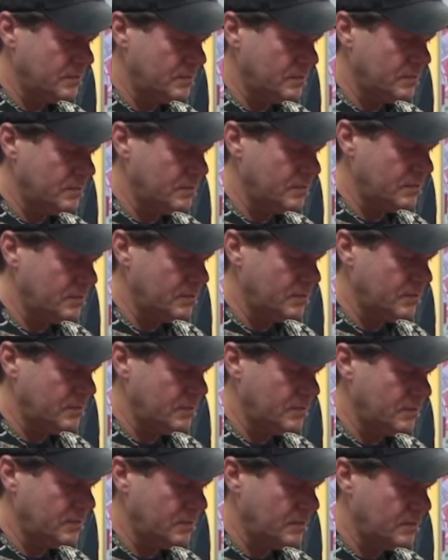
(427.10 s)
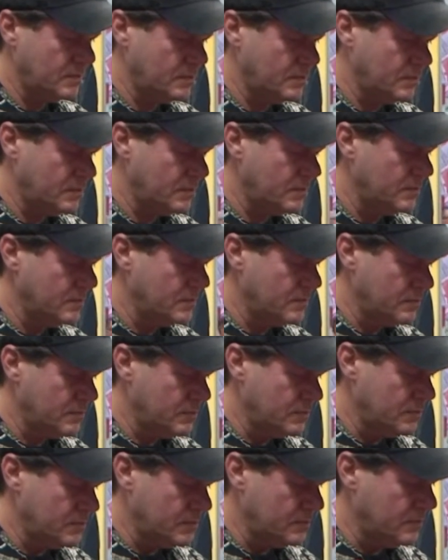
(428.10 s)

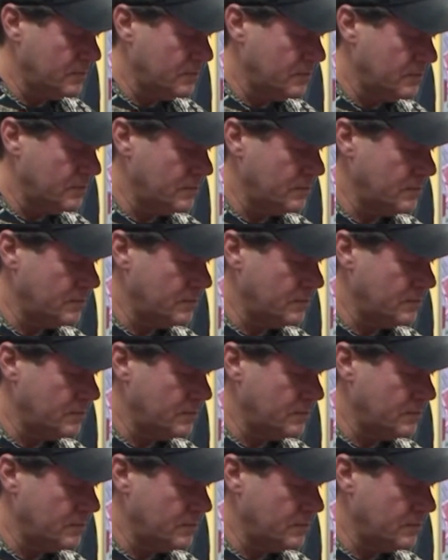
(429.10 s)
(not speaking)